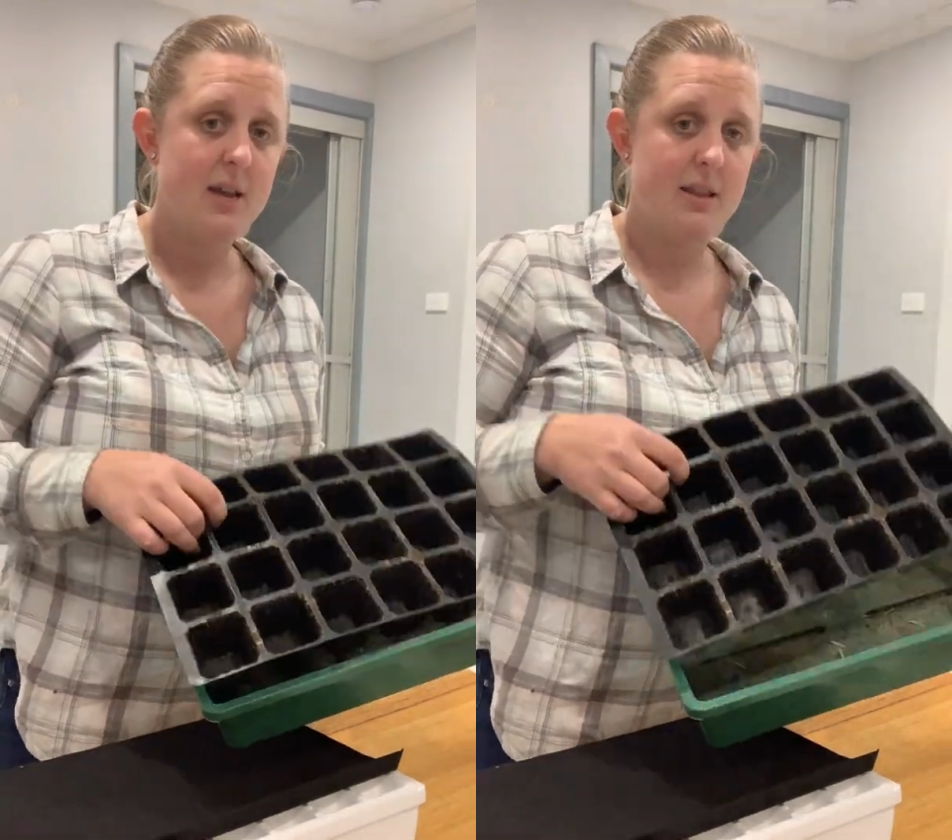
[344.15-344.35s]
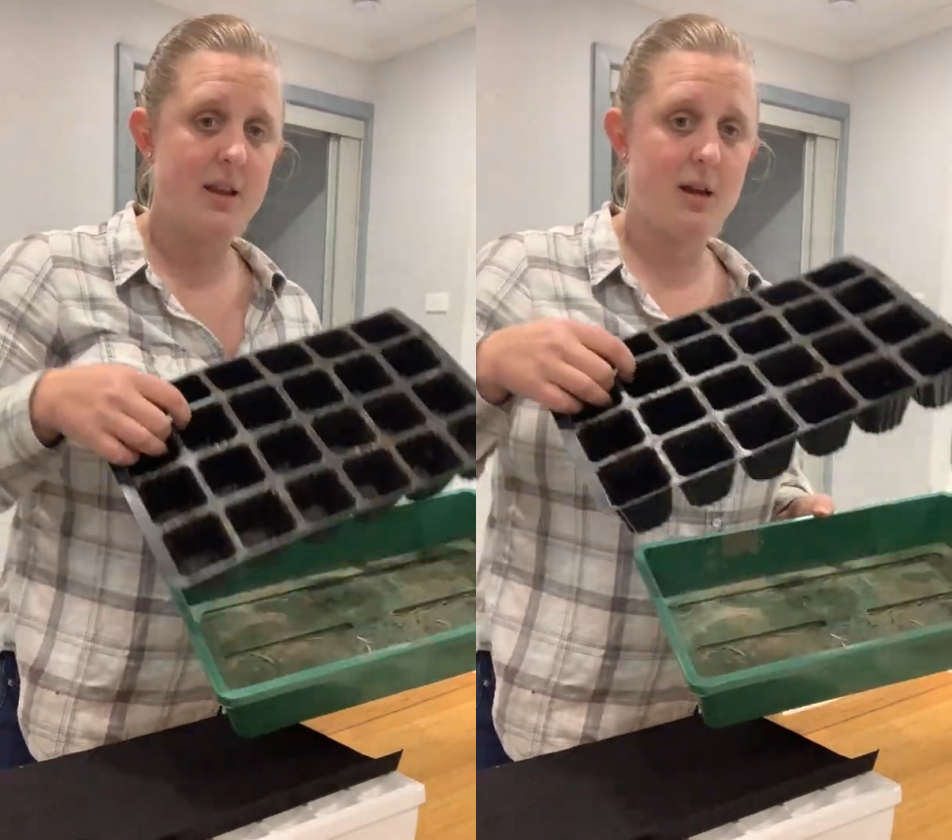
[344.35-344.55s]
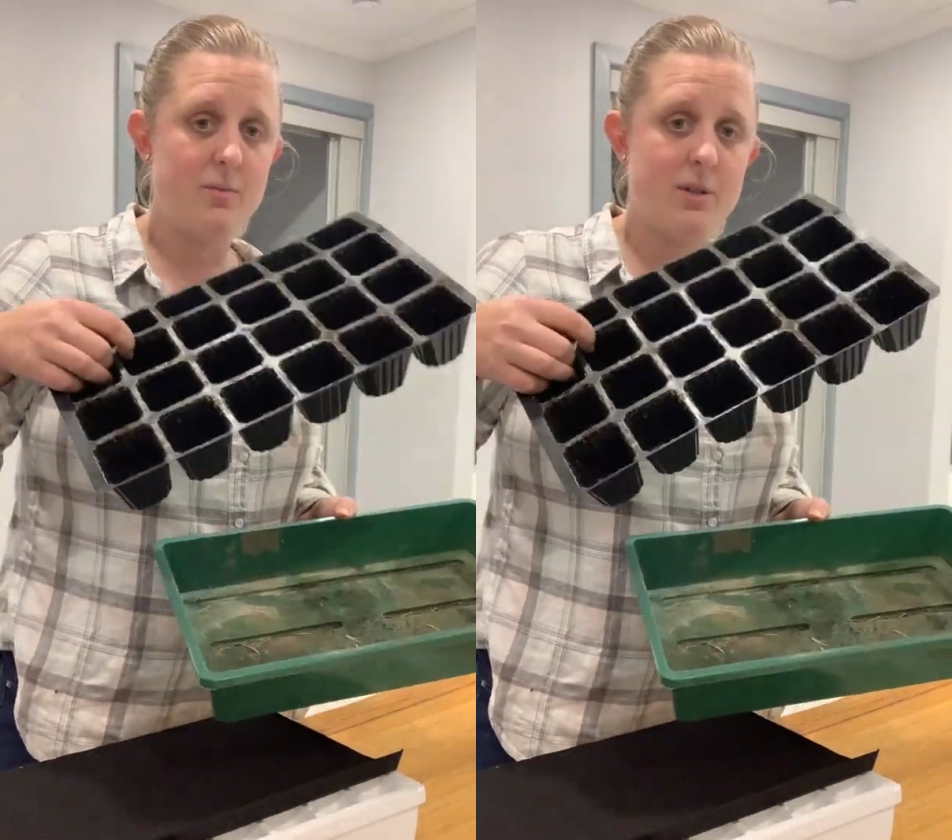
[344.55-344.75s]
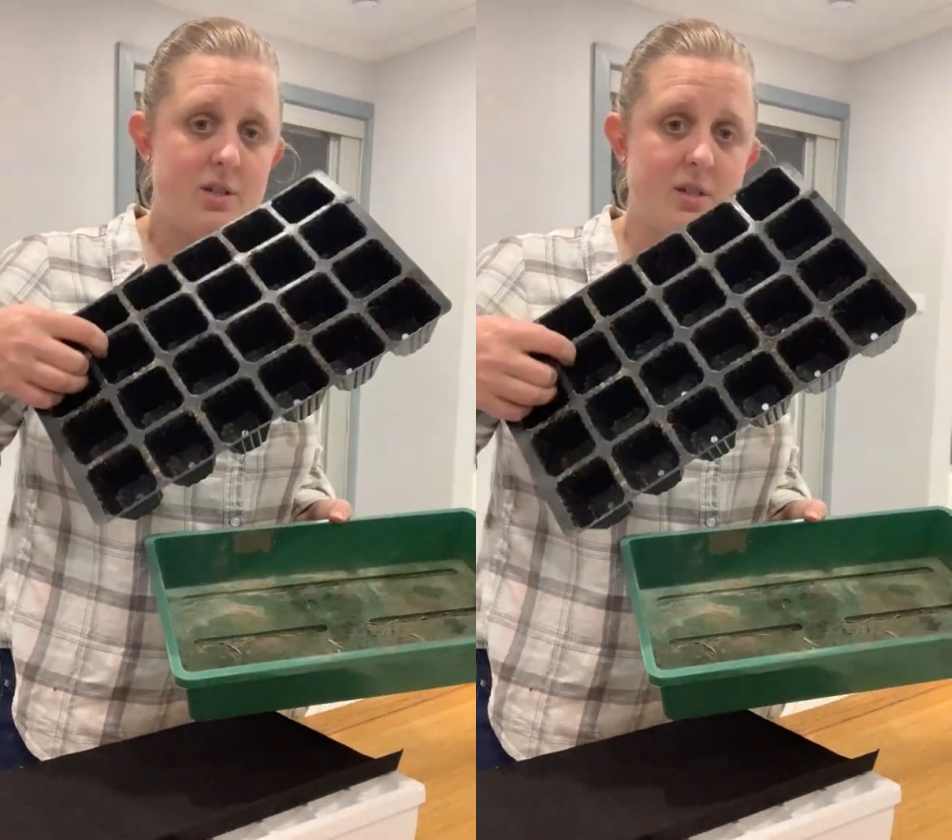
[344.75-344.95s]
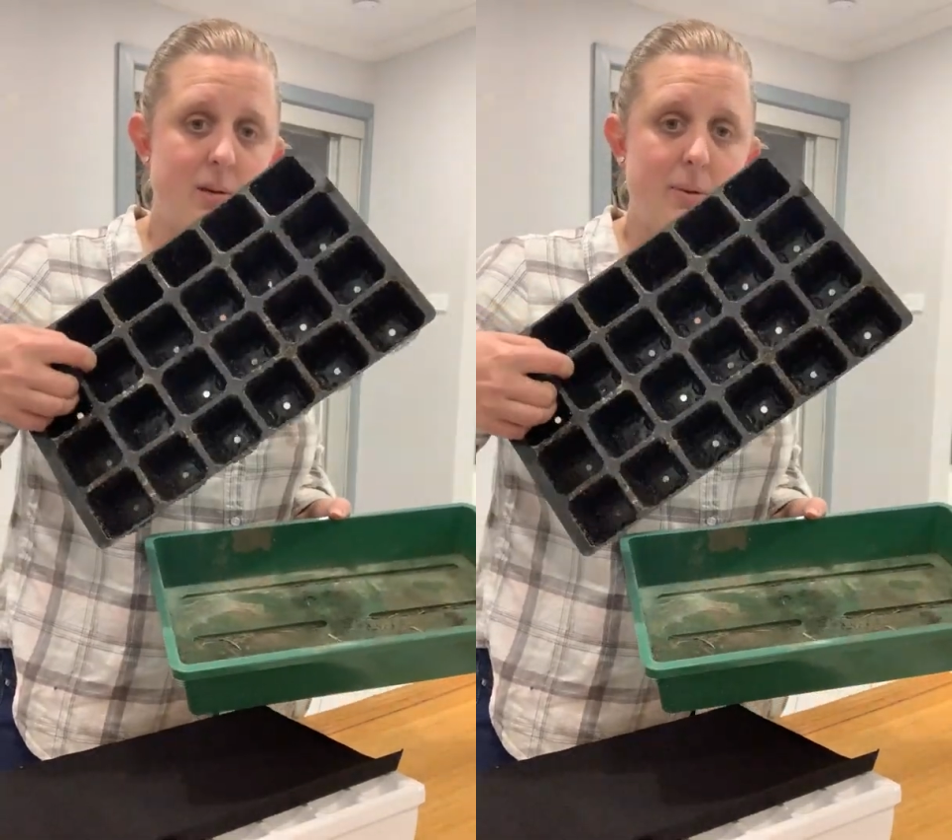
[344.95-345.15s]
They come with
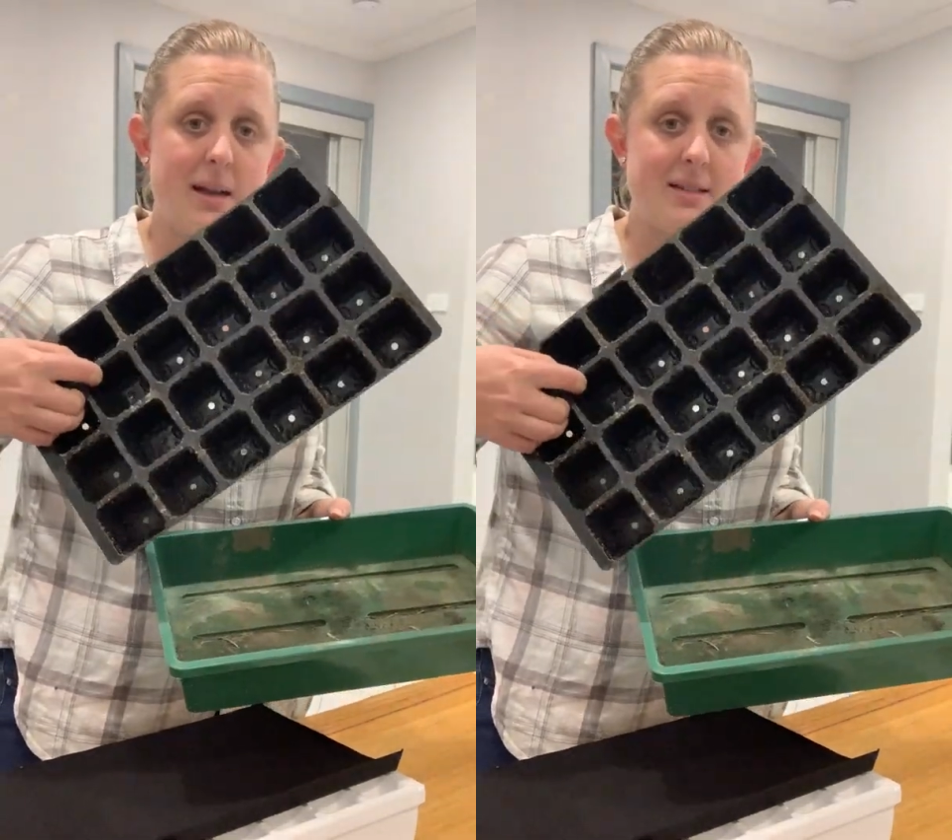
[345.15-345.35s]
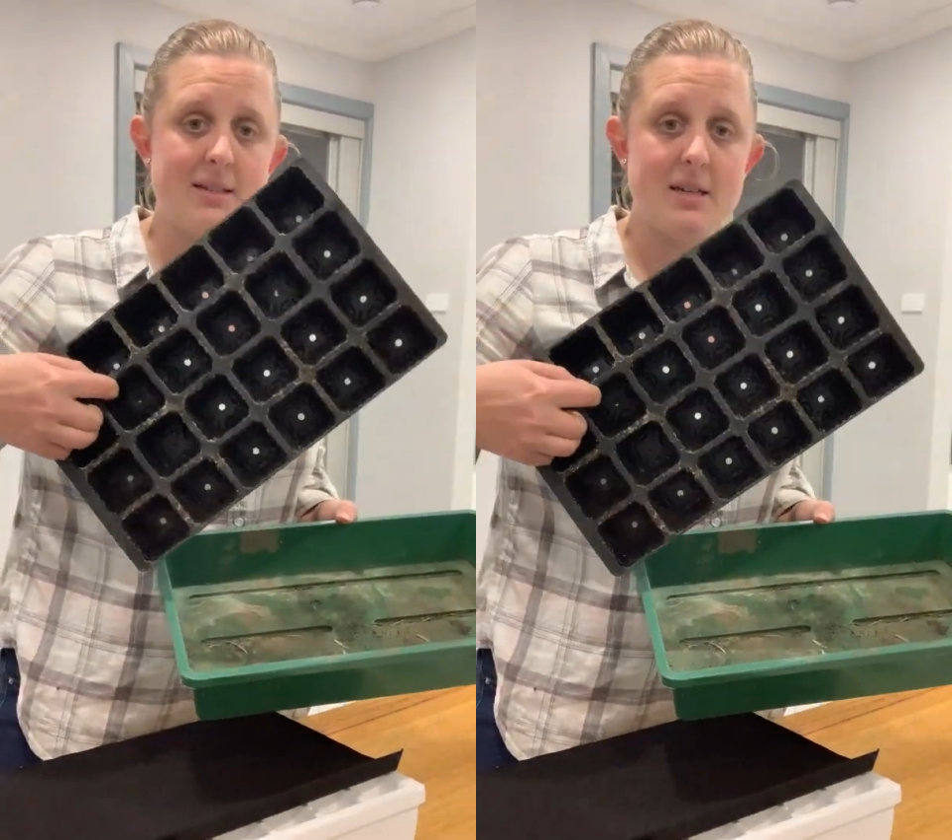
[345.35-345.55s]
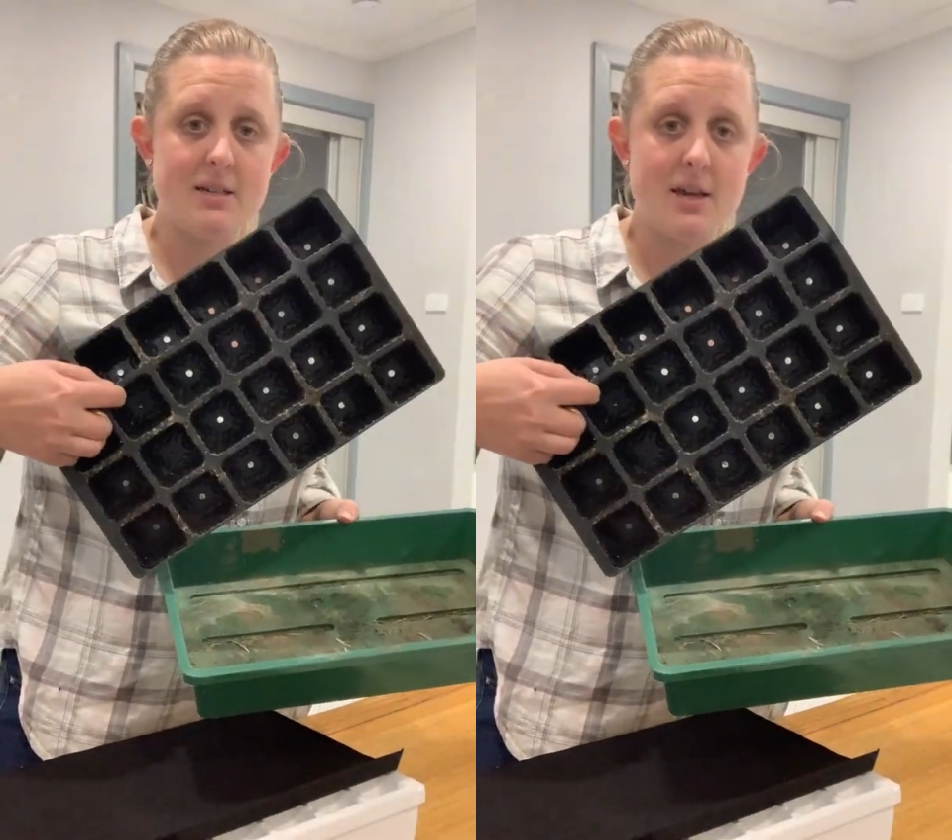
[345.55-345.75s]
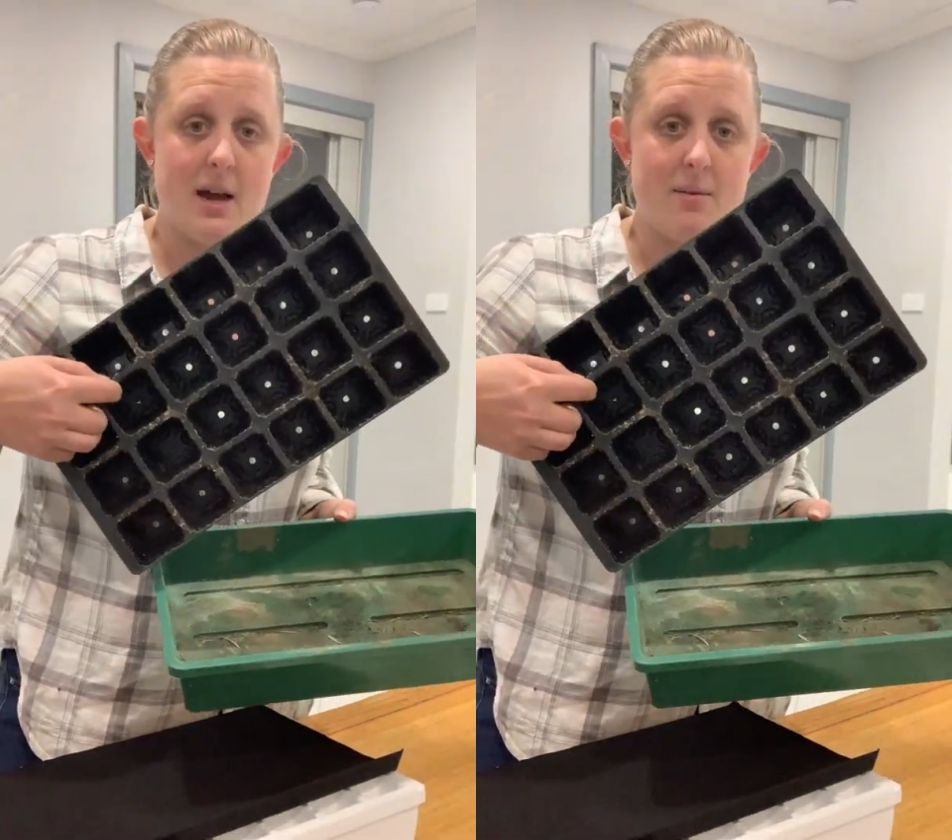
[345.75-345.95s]
just your plastic